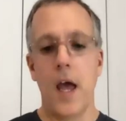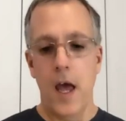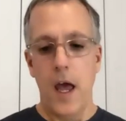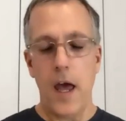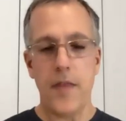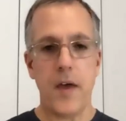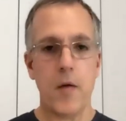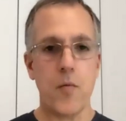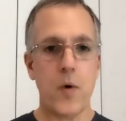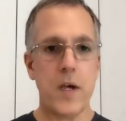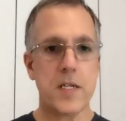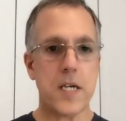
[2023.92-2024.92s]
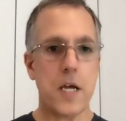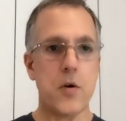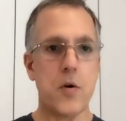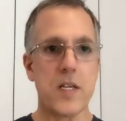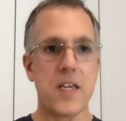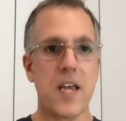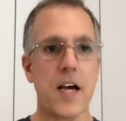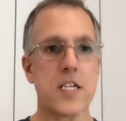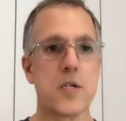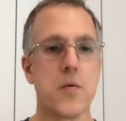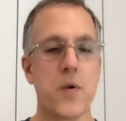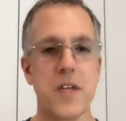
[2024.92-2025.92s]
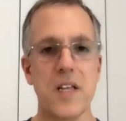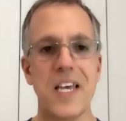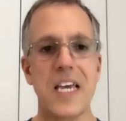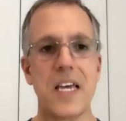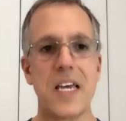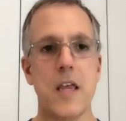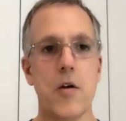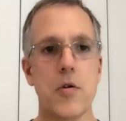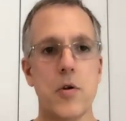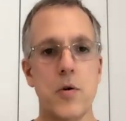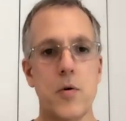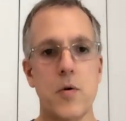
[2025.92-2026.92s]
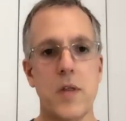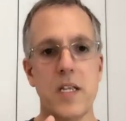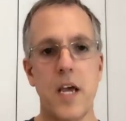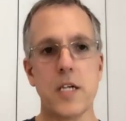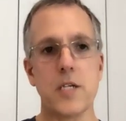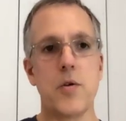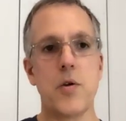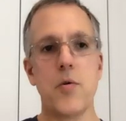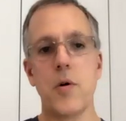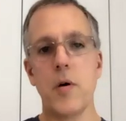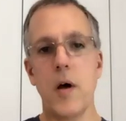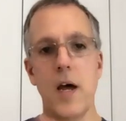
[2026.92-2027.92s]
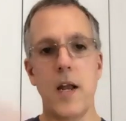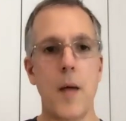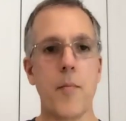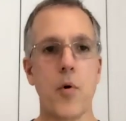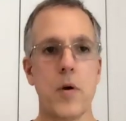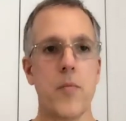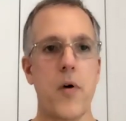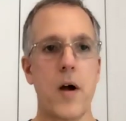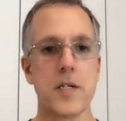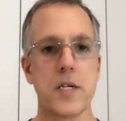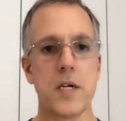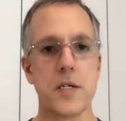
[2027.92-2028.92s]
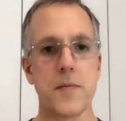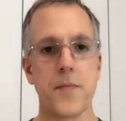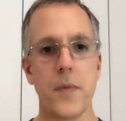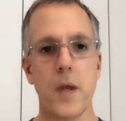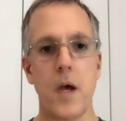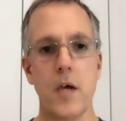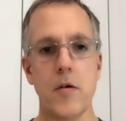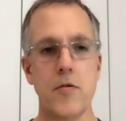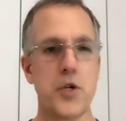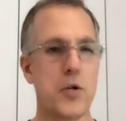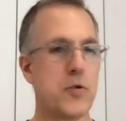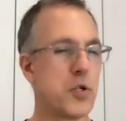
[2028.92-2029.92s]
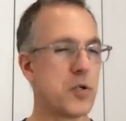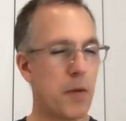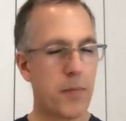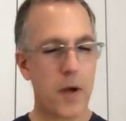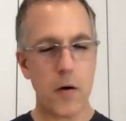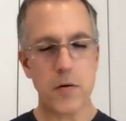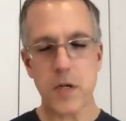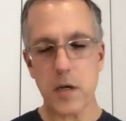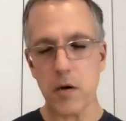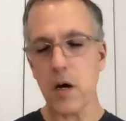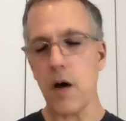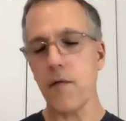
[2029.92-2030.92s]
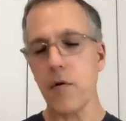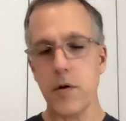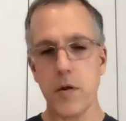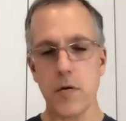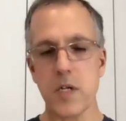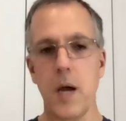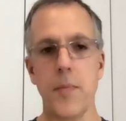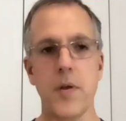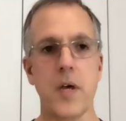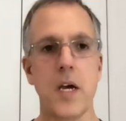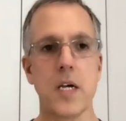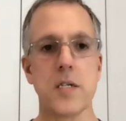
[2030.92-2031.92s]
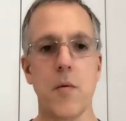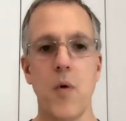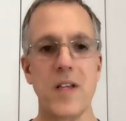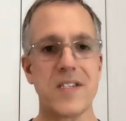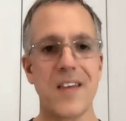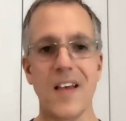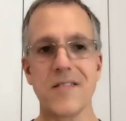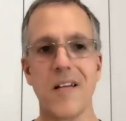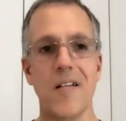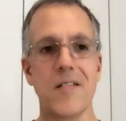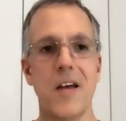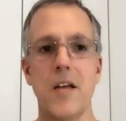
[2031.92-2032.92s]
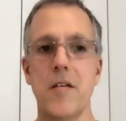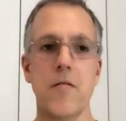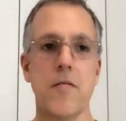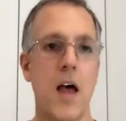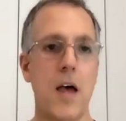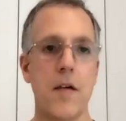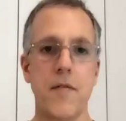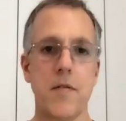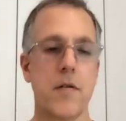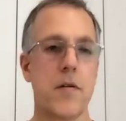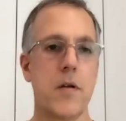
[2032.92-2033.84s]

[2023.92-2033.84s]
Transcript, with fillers: And then we send you a text with a link in there that takes you to an onboarding process. You choose your zip codes that you cover and those type of things. And once that's all done, you're live and